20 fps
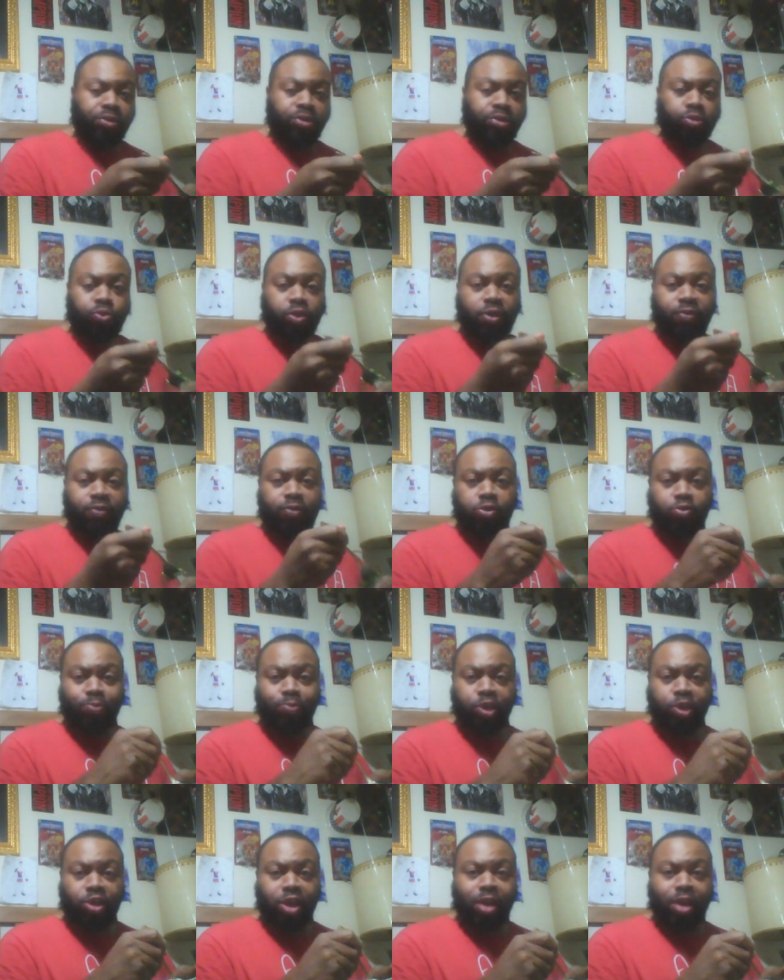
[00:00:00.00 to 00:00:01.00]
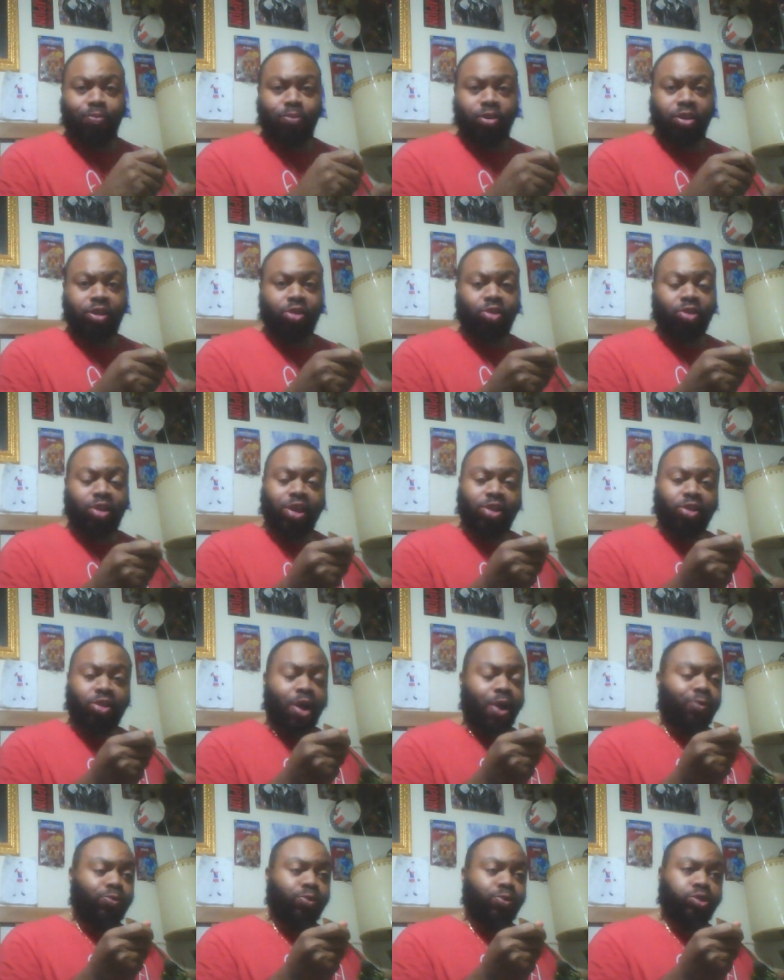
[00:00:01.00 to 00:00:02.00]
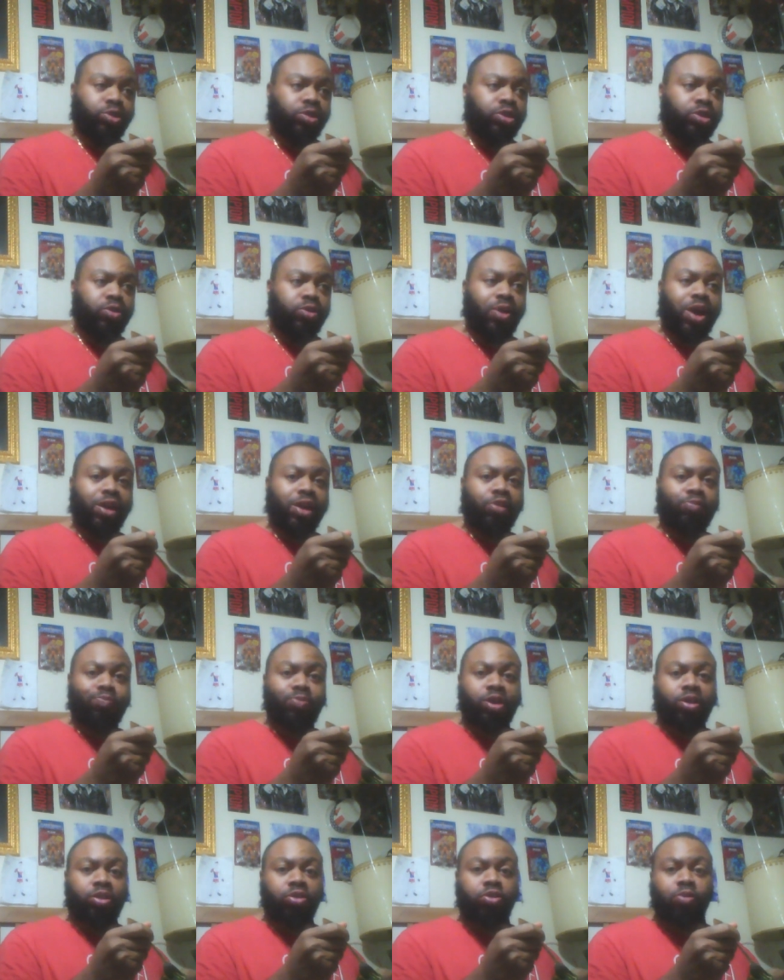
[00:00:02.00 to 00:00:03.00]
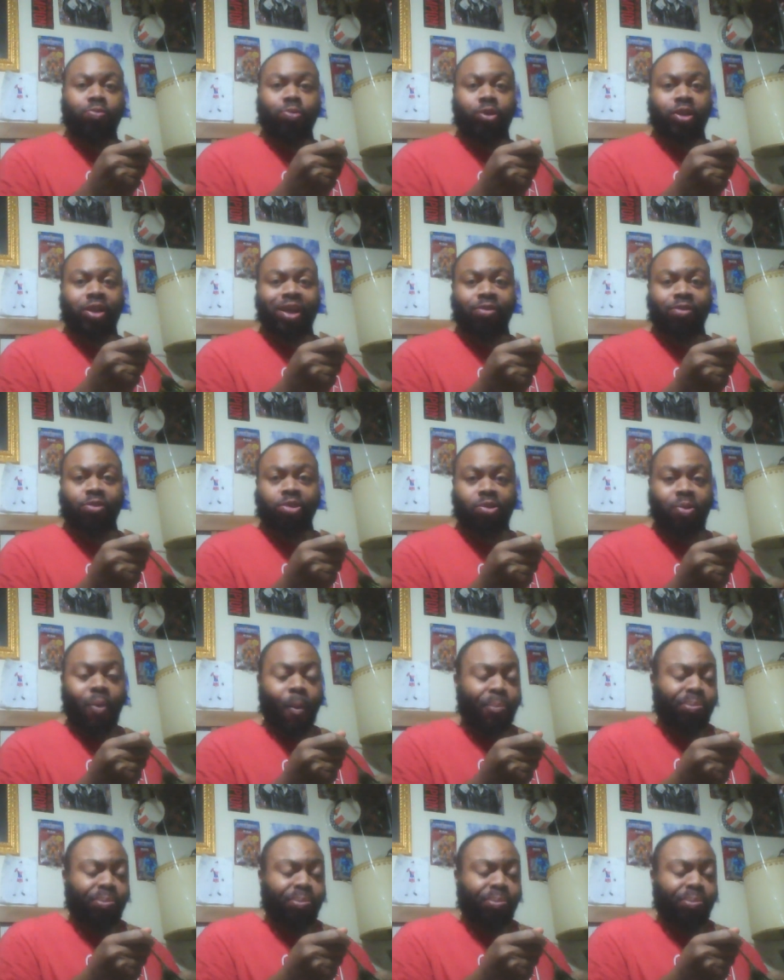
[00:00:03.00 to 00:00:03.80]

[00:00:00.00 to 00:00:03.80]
The way folks be scamming these days, I don't want you to know how to spell it or pronounce it.